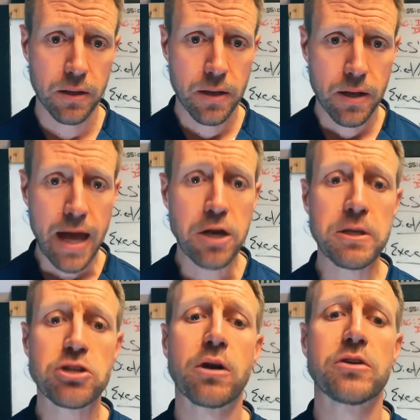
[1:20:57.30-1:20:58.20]

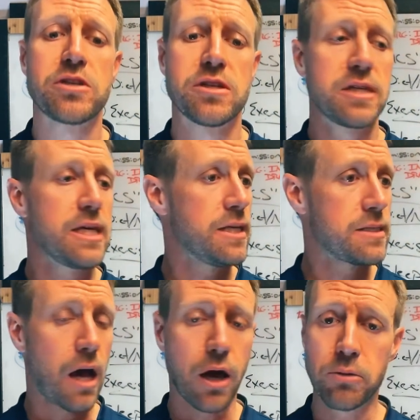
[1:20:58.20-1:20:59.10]
Endometriosis is
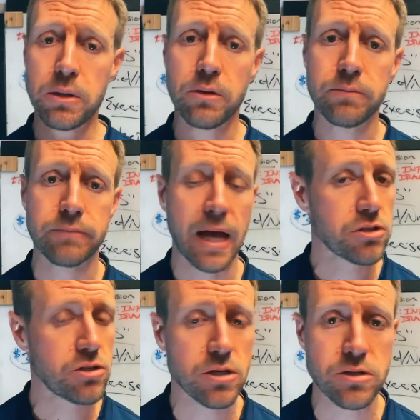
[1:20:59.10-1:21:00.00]
autoimmune,
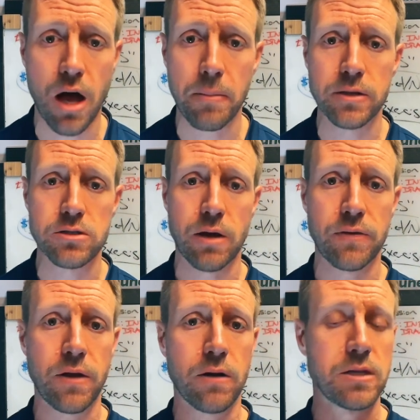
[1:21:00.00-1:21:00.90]
estrogen dominance right there,
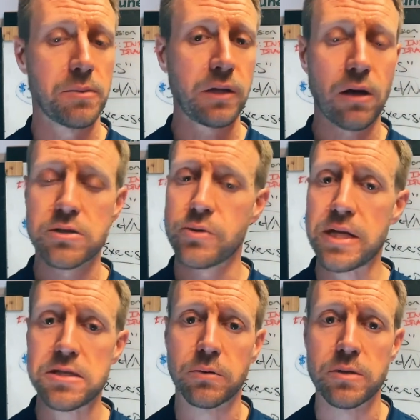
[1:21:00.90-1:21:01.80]
typically also
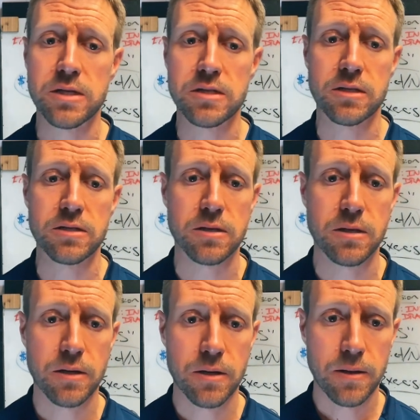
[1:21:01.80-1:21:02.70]
insulin resistance.
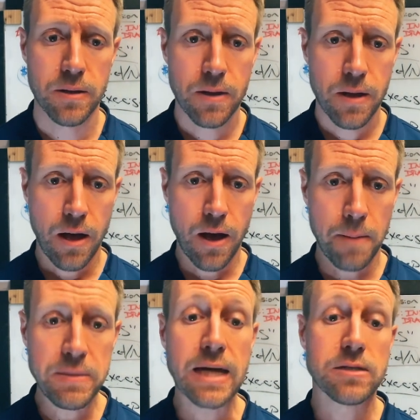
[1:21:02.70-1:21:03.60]
Yes,